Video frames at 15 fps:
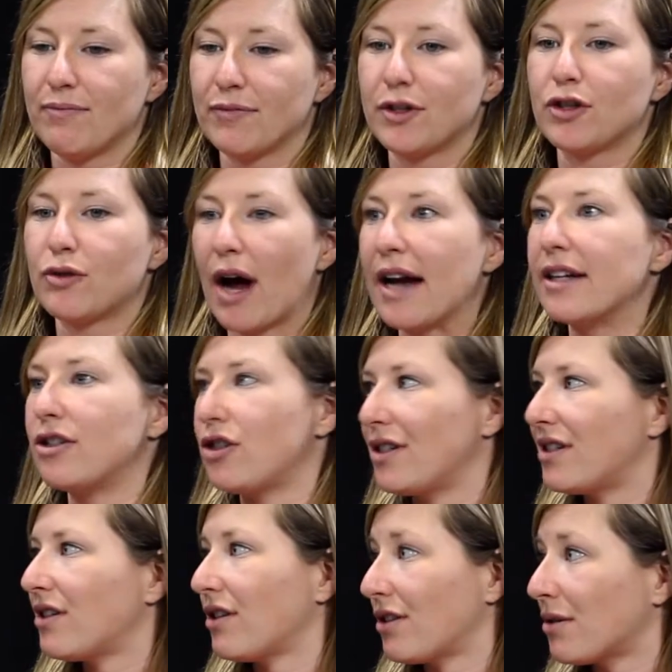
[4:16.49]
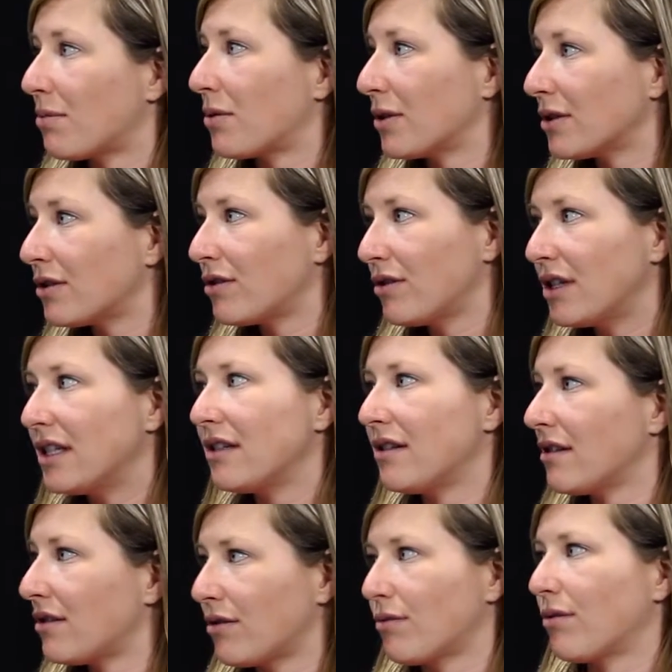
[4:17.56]
strategies to support students,
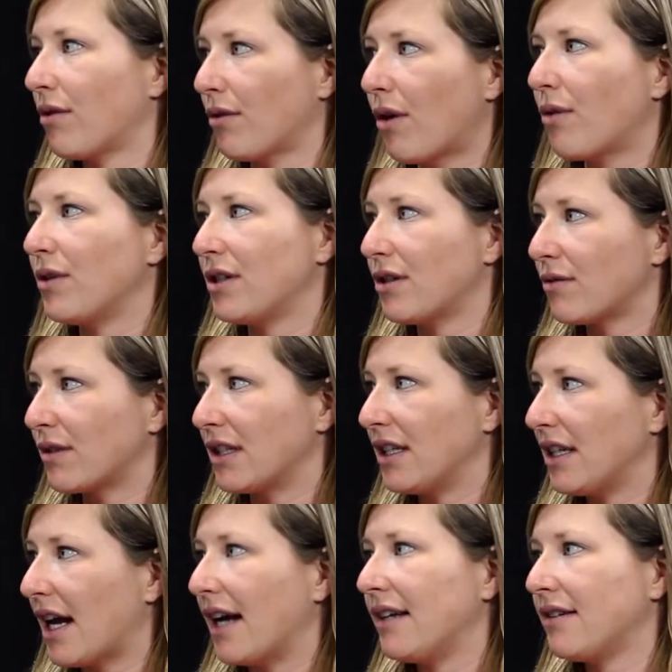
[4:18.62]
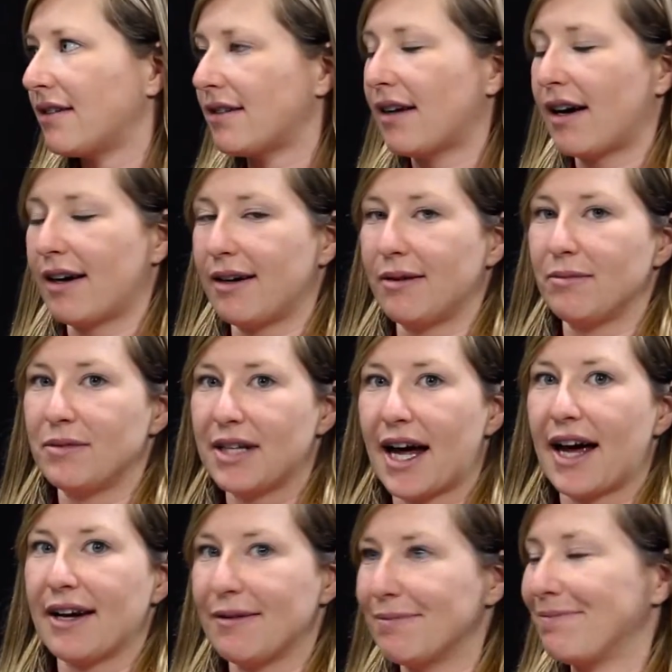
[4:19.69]
it's always a really nice
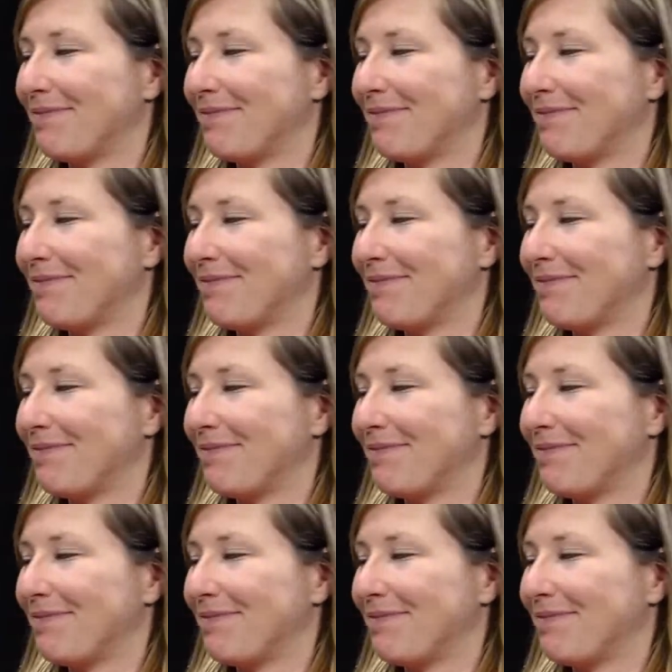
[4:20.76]
day.